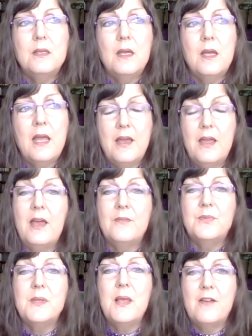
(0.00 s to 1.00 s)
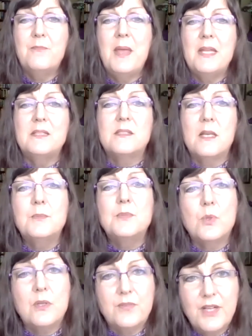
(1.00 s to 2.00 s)
have made some
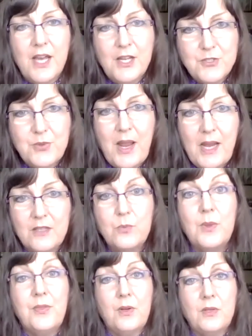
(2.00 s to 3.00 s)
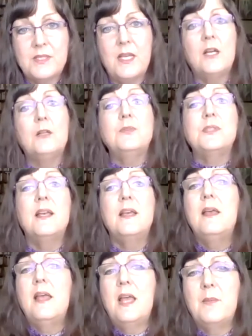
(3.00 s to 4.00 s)
sort of contract with ourselves
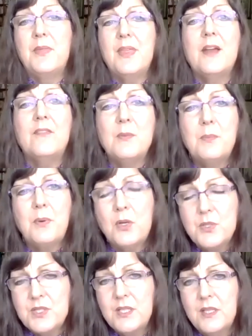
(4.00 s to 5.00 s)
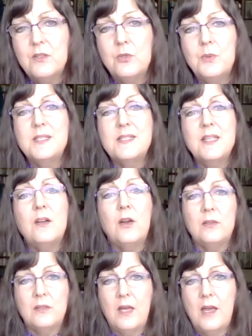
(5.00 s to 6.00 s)
and with every person who is in
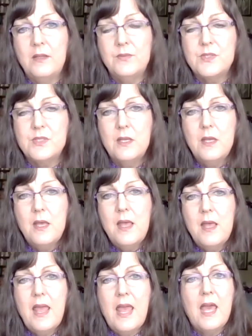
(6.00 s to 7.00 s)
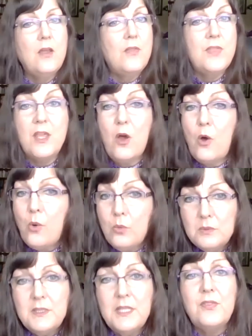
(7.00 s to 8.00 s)
our lives. And the
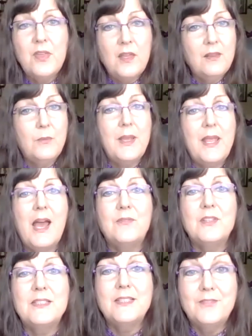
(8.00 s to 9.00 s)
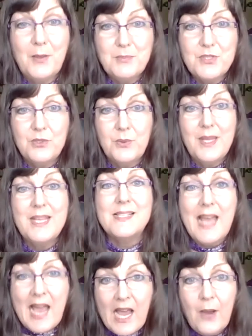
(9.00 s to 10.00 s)
only thing that we have to live up to
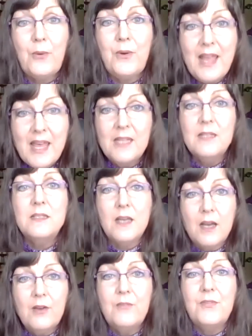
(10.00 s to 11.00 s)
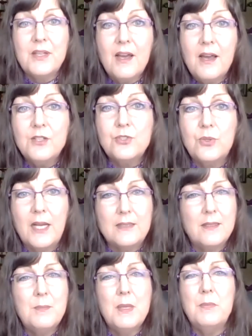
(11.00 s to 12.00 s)
is our end of the contract.
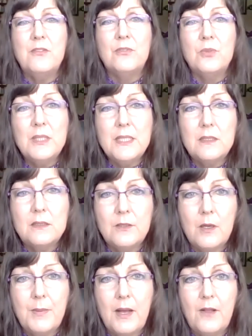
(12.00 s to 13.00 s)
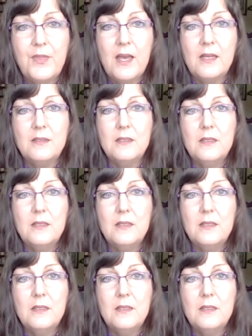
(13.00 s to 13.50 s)
Let me be really clear about that.